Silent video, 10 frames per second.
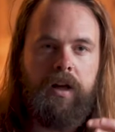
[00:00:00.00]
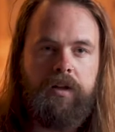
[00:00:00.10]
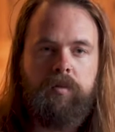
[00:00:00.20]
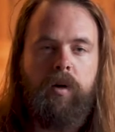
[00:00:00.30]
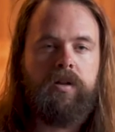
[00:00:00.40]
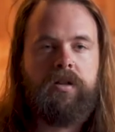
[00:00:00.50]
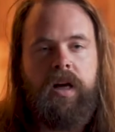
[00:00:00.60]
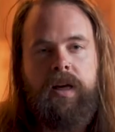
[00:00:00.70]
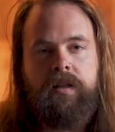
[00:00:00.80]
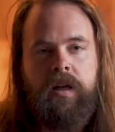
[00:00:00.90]
a small
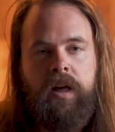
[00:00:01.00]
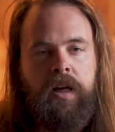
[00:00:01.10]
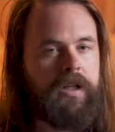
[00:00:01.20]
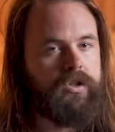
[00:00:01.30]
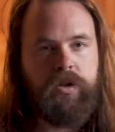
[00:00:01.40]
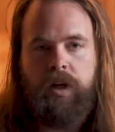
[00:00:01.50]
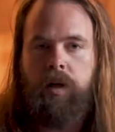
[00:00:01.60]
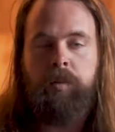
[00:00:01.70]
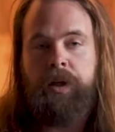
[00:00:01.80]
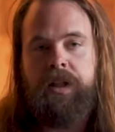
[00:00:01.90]
size, it's just going
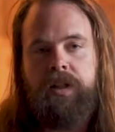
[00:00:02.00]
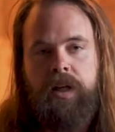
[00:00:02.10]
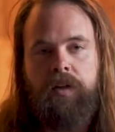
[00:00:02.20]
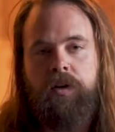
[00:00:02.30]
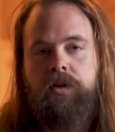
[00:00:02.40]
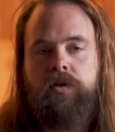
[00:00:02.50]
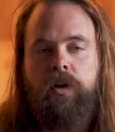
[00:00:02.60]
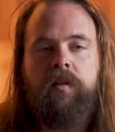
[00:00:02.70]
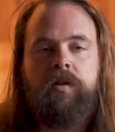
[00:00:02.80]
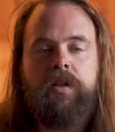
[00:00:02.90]
to bleed together. So you
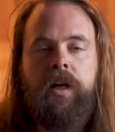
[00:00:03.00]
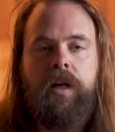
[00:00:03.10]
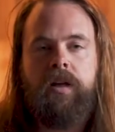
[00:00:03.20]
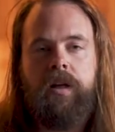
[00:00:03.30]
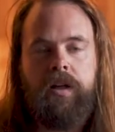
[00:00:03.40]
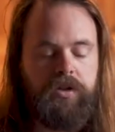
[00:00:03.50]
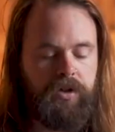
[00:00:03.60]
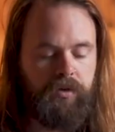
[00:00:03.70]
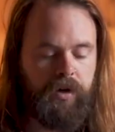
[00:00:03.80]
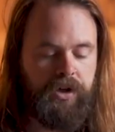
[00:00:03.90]
have to take into
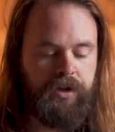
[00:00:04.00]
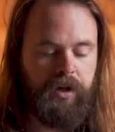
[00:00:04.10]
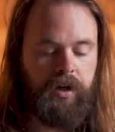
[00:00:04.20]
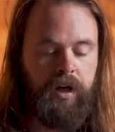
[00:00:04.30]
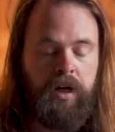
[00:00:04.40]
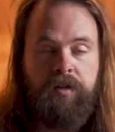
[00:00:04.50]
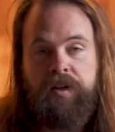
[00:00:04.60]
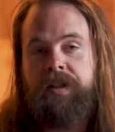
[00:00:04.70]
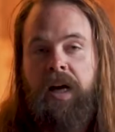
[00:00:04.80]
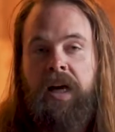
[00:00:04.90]
consideration
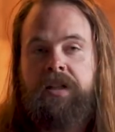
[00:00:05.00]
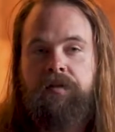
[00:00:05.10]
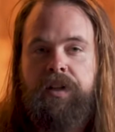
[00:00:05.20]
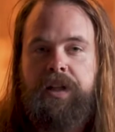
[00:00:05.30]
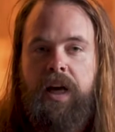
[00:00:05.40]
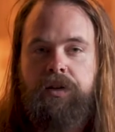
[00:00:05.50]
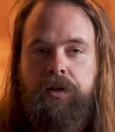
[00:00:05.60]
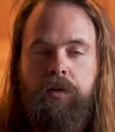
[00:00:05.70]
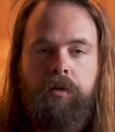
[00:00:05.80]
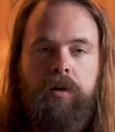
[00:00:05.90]
the size of the tattoo,